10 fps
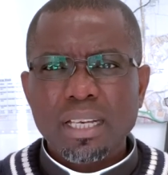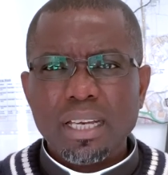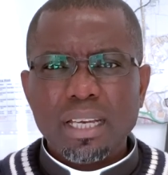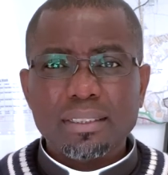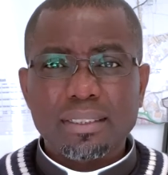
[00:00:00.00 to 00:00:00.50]

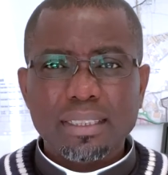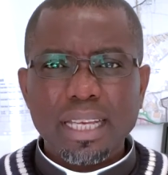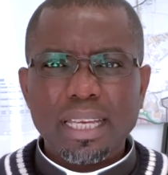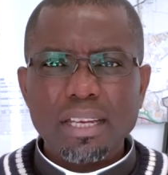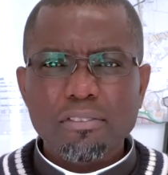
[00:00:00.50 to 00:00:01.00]
is
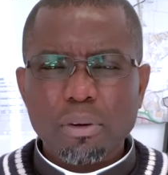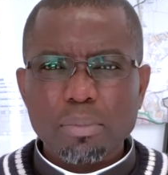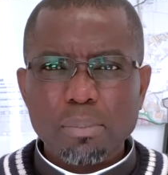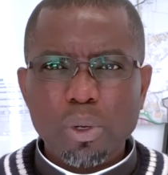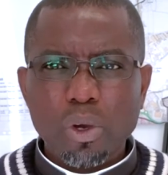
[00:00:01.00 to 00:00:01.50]
taken from
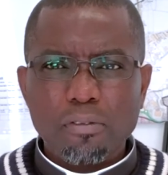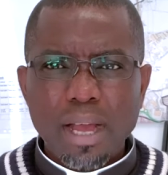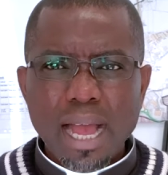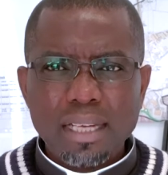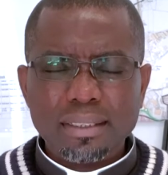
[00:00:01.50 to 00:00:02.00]
the book of
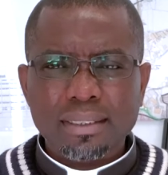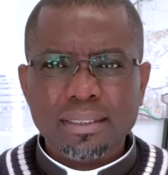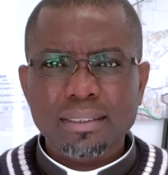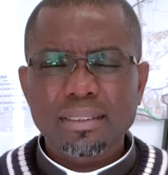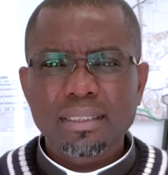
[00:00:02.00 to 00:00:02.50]
Acts,